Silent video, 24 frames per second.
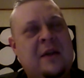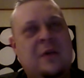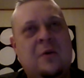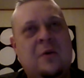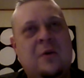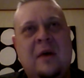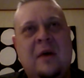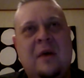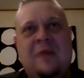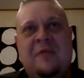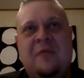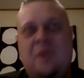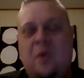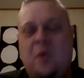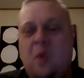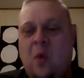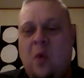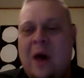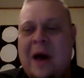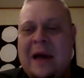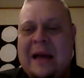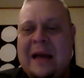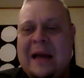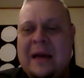You after a
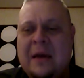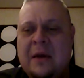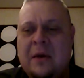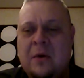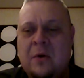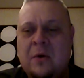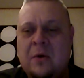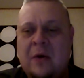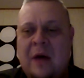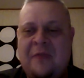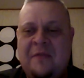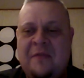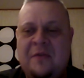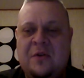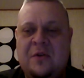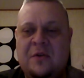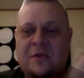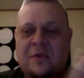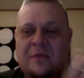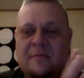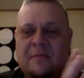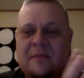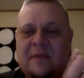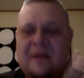while you have
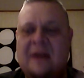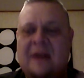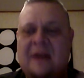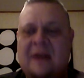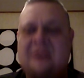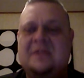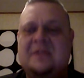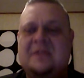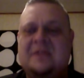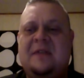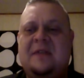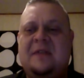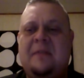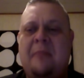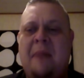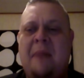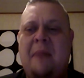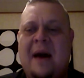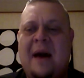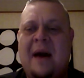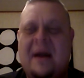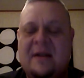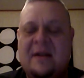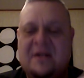to kind of step
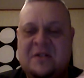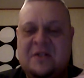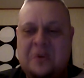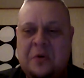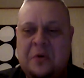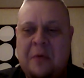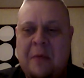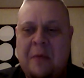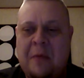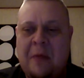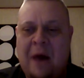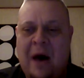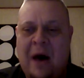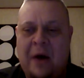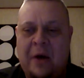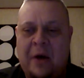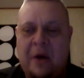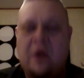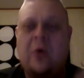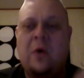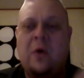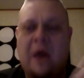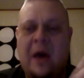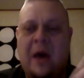back and zoom out
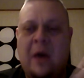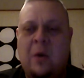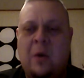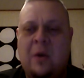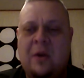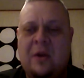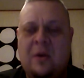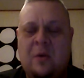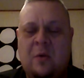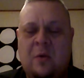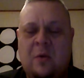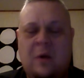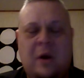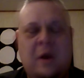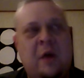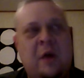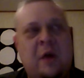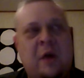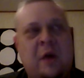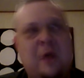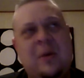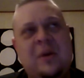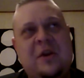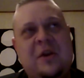and okay, what are, what
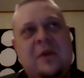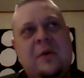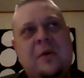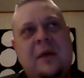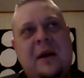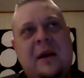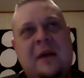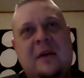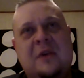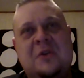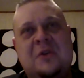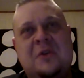are we doing here?